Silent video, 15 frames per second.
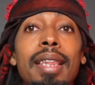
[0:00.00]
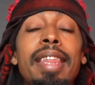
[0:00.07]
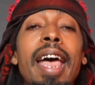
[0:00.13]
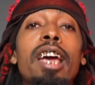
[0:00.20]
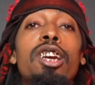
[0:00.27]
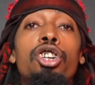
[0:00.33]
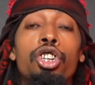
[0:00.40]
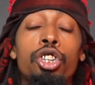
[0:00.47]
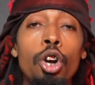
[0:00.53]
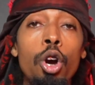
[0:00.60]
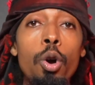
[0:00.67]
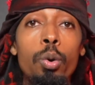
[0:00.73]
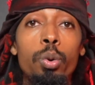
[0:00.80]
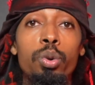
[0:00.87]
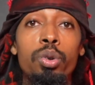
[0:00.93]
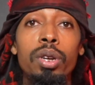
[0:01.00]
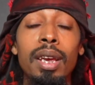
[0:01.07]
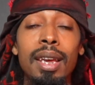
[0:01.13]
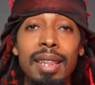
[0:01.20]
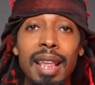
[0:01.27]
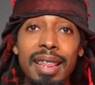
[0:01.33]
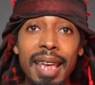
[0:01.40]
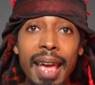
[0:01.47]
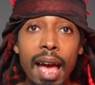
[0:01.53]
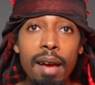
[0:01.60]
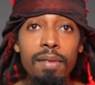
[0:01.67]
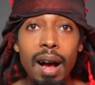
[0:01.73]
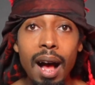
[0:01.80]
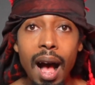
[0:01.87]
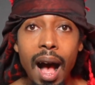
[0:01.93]
that shows that they have
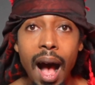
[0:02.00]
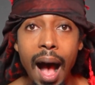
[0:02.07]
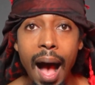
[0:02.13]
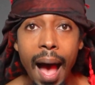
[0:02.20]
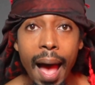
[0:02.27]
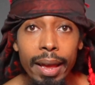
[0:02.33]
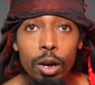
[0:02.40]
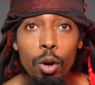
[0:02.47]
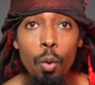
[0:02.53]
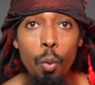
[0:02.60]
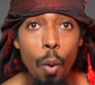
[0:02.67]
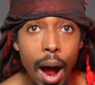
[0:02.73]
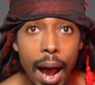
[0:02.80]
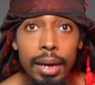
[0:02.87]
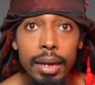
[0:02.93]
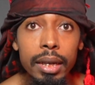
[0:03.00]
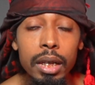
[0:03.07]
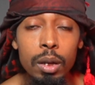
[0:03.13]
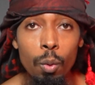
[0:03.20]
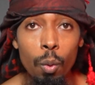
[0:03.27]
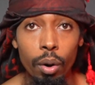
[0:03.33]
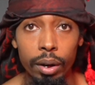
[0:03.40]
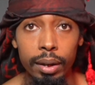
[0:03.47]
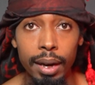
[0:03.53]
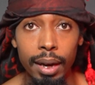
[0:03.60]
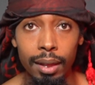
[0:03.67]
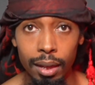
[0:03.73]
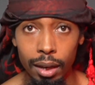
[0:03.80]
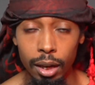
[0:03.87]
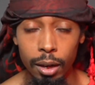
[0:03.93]
a high quality work
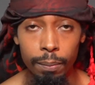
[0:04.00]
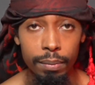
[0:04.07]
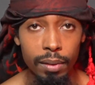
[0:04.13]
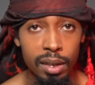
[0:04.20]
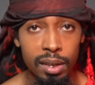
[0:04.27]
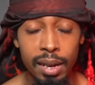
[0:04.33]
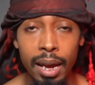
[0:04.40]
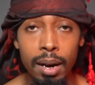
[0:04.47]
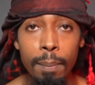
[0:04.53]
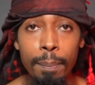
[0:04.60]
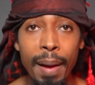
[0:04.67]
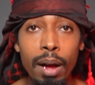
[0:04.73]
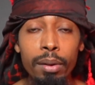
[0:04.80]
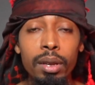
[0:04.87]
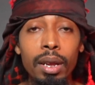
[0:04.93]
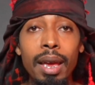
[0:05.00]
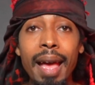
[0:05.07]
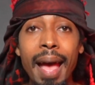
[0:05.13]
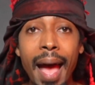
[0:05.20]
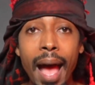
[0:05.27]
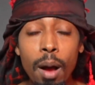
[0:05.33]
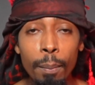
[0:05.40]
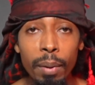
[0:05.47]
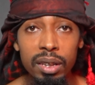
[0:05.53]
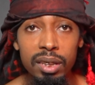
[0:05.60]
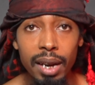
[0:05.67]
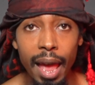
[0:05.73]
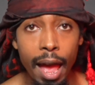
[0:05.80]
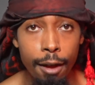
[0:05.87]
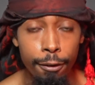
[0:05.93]
ethic, it's not about how much
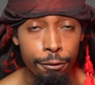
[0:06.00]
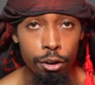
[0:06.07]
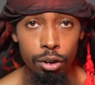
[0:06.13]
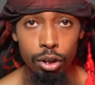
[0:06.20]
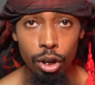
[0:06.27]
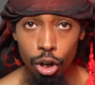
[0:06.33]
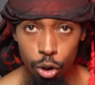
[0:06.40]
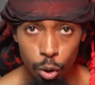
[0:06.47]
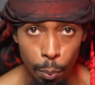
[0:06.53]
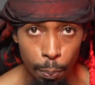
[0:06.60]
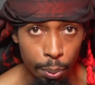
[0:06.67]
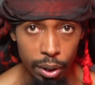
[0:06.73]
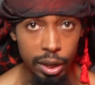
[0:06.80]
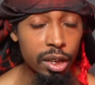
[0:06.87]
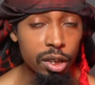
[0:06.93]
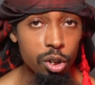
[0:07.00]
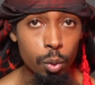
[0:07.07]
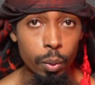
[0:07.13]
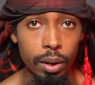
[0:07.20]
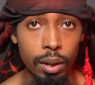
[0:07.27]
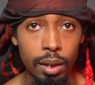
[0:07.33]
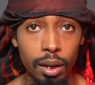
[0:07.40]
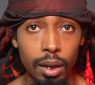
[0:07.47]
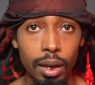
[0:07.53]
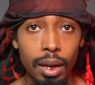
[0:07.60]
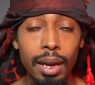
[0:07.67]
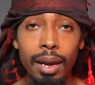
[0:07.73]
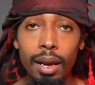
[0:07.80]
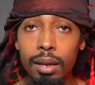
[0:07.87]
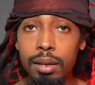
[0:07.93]
effort you put into a thing.
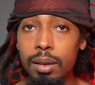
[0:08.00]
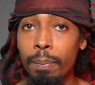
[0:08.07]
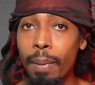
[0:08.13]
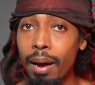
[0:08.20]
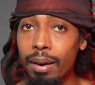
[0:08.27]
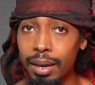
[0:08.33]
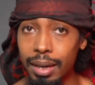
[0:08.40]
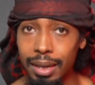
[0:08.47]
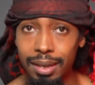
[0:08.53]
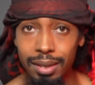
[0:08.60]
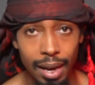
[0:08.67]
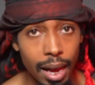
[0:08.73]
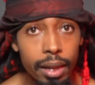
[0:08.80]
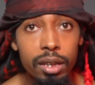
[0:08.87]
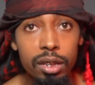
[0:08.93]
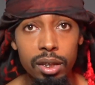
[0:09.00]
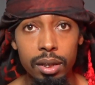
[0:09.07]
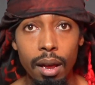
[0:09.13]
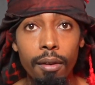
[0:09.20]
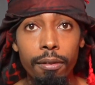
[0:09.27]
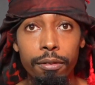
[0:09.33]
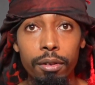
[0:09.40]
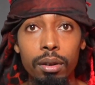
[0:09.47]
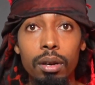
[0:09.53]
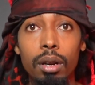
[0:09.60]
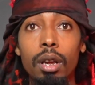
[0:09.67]
It's about intelligent effort.